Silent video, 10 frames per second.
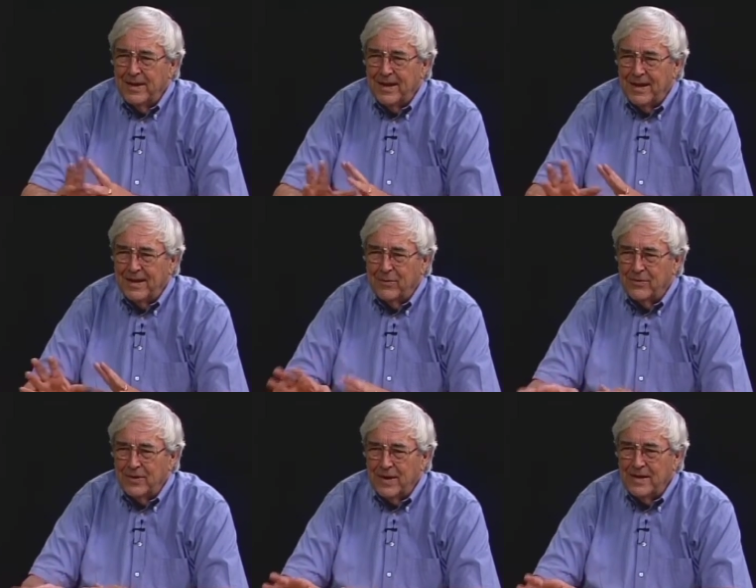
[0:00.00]
and it
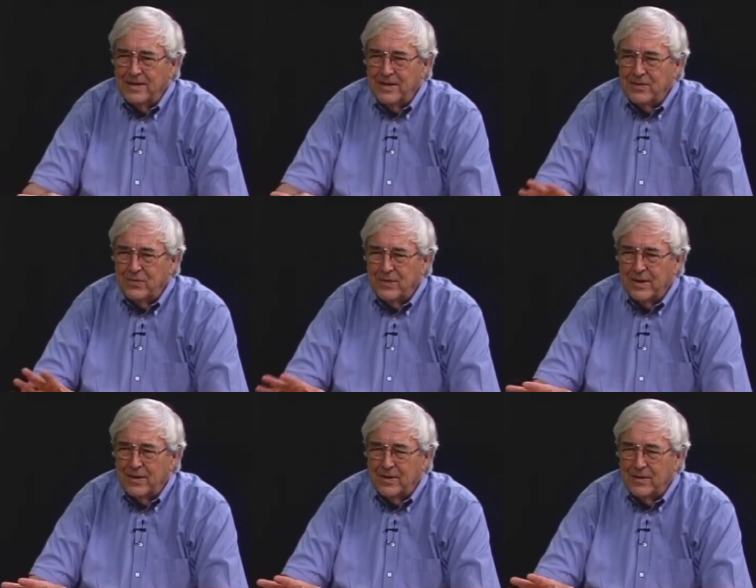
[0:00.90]
was in
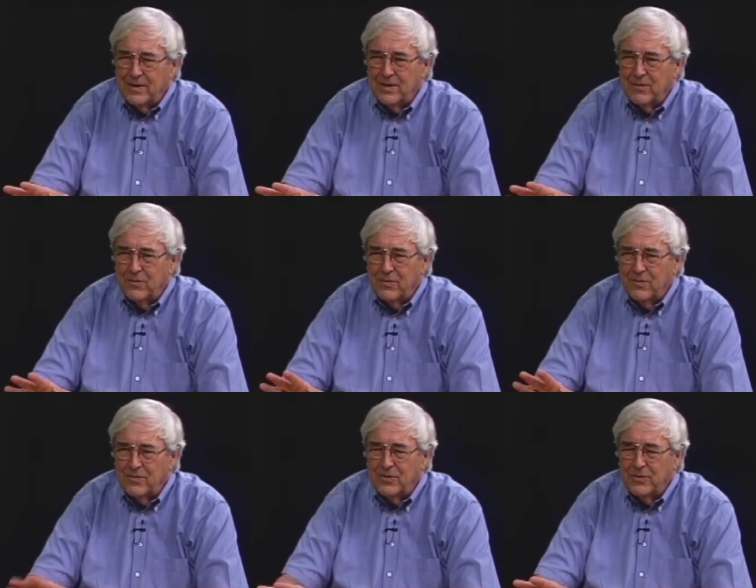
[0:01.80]

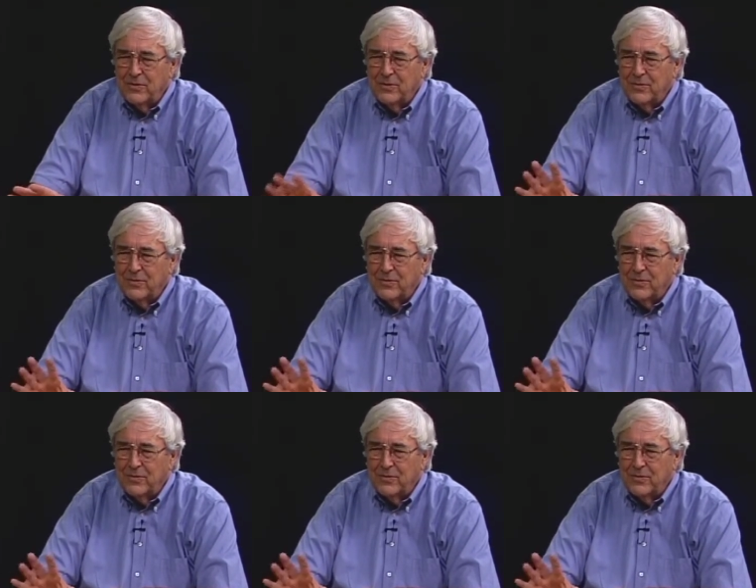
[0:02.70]
1922 is